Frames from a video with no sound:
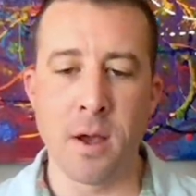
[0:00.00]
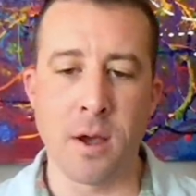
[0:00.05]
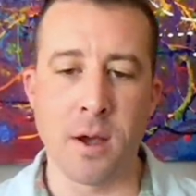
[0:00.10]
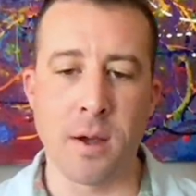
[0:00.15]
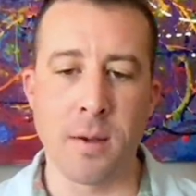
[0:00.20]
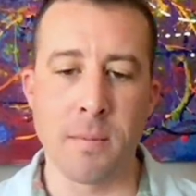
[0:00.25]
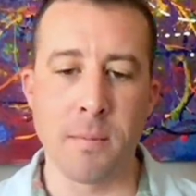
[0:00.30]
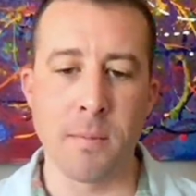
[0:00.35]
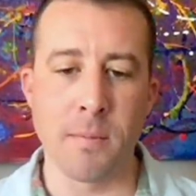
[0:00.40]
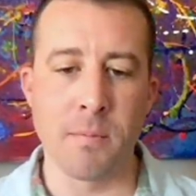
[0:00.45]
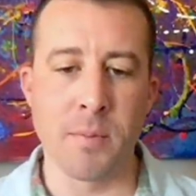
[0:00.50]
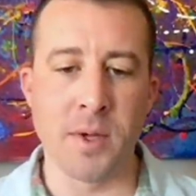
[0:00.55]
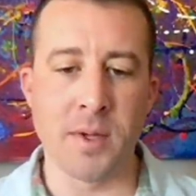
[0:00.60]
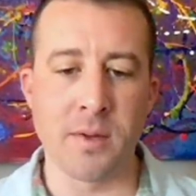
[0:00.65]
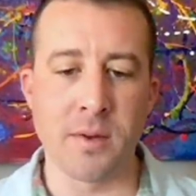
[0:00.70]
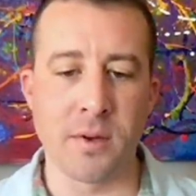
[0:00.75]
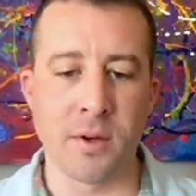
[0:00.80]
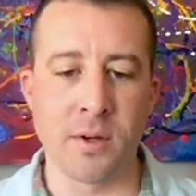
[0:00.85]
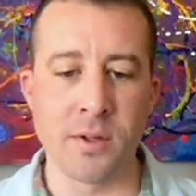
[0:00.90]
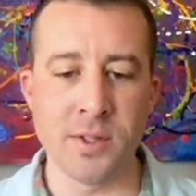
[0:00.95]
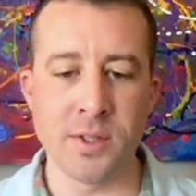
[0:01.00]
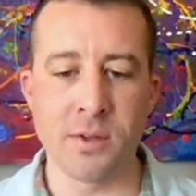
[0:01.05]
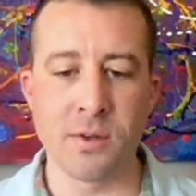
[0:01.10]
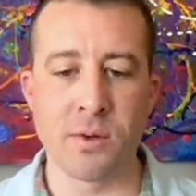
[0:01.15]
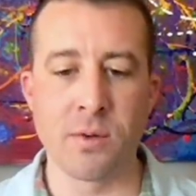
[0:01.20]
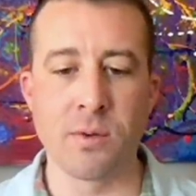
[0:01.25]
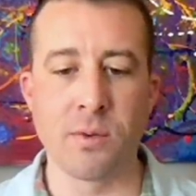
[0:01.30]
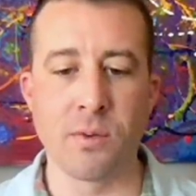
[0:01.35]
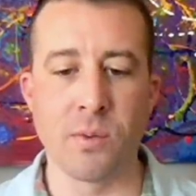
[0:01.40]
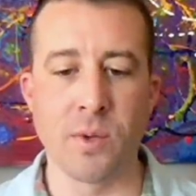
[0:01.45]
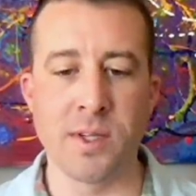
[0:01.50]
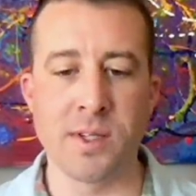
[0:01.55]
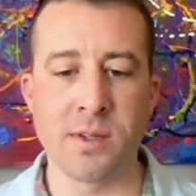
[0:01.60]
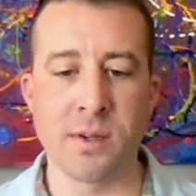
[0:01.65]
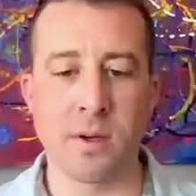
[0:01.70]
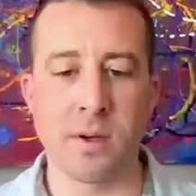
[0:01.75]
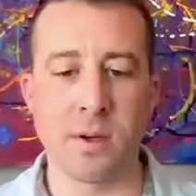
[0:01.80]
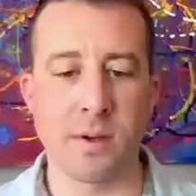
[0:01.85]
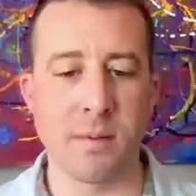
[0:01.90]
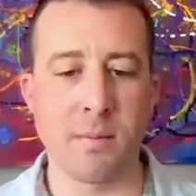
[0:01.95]
um, but also we
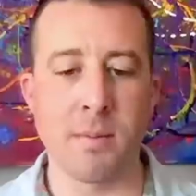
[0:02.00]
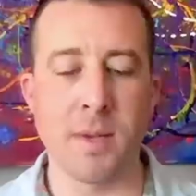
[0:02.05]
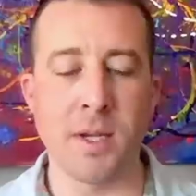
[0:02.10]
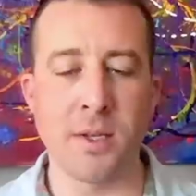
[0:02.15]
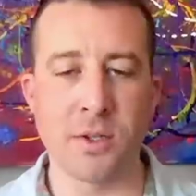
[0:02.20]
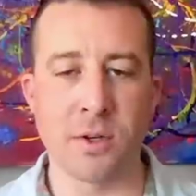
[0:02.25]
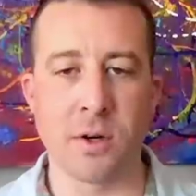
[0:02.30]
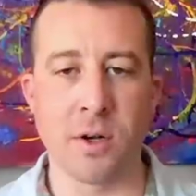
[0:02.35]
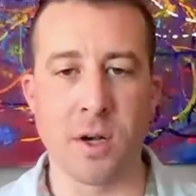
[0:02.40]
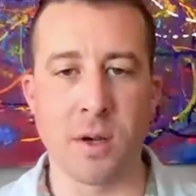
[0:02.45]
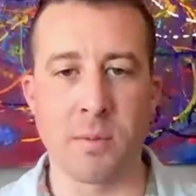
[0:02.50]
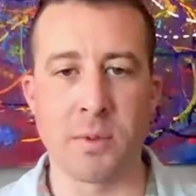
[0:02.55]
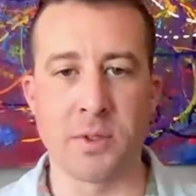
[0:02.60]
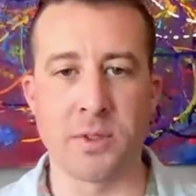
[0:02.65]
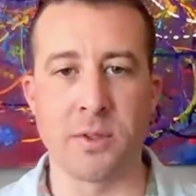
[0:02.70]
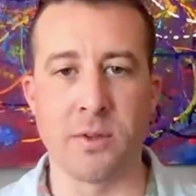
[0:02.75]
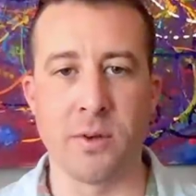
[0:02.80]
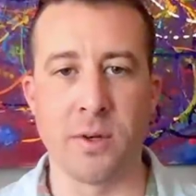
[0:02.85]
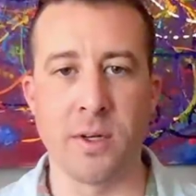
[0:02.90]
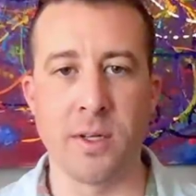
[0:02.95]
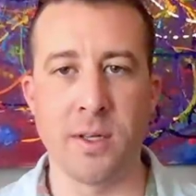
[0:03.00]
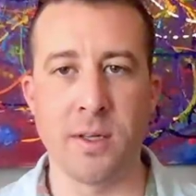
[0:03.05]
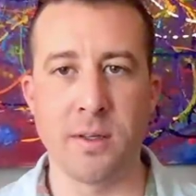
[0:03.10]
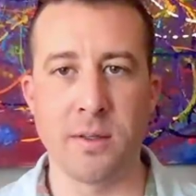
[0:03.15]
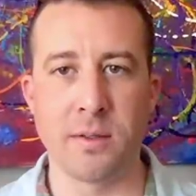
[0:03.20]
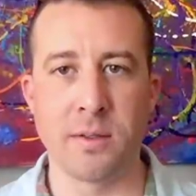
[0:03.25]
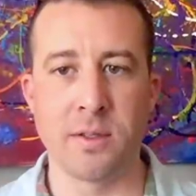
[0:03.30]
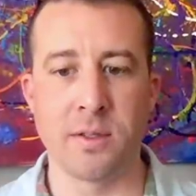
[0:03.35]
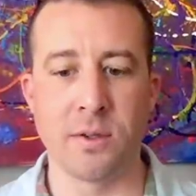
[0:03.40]
saw a major opportunity